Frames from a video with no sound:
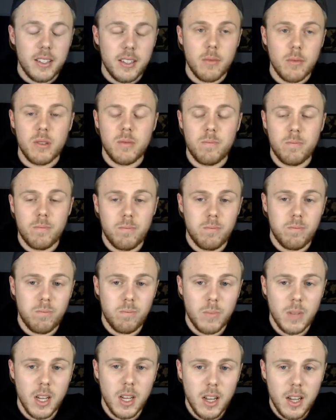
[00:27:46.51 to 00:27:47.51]
It was
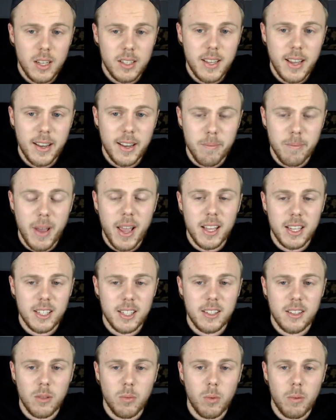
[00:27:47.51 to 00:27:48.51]
second
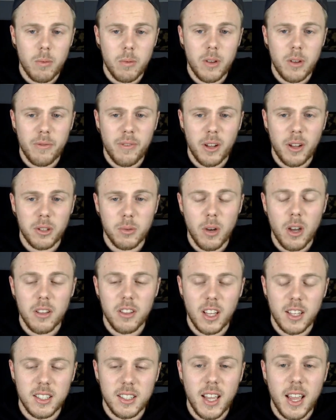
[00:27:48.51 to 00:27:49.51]
best to The Woman Who Fell to Earth,
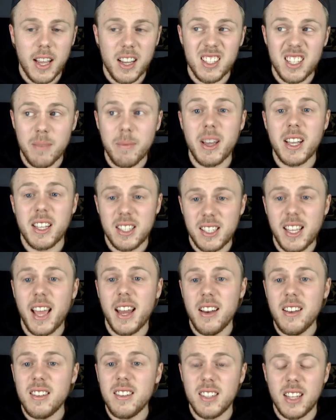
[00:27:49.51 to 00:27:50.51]
I'd say, because it made
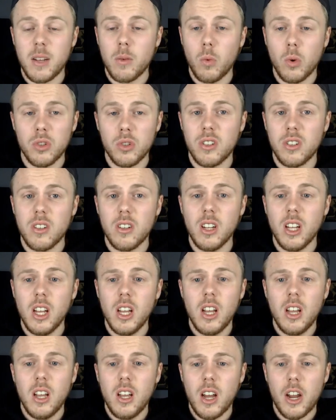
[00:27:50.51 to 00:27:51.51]
sense and it wasn't
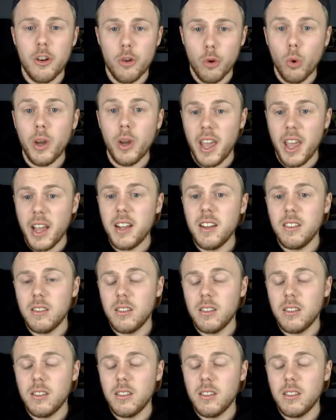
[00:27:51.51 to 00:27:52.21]
annoying.